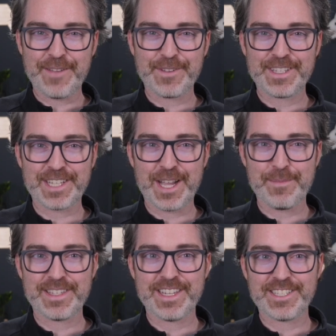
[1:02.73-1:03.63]
that for this
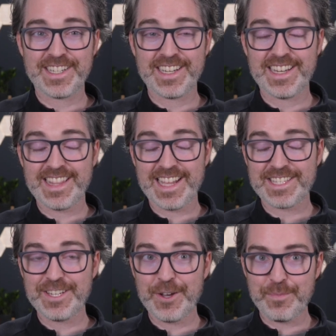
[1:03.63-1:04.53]
competition,
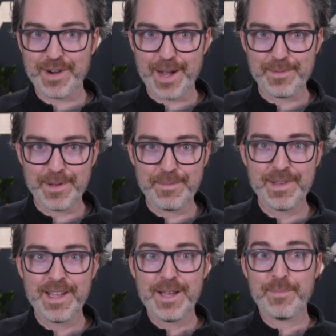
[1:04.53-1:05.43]
that's no
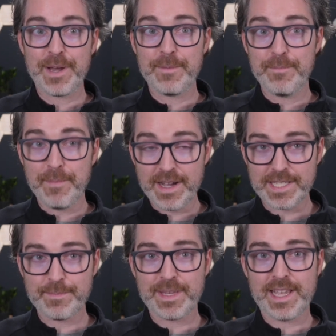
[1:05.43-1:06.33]
problem, but it
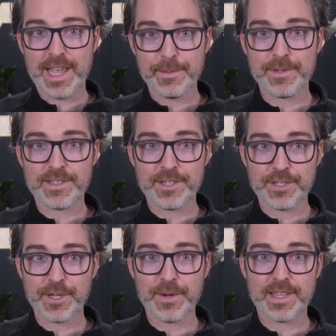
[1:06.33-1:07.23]
must be able to
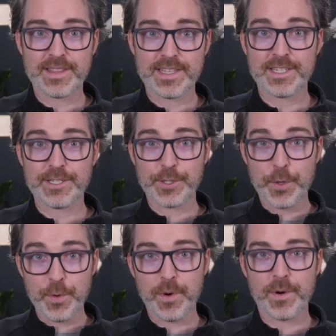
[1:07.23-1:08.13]
show that this is
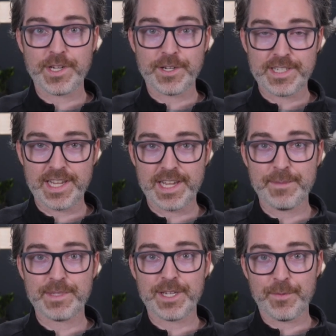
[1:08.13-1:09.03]
you or your
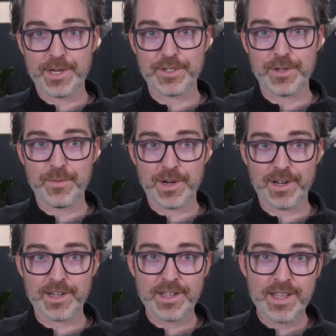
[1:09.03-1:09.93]
team's original
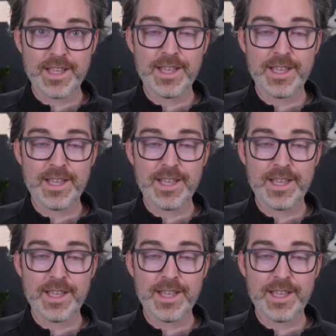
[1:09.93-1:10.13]
work.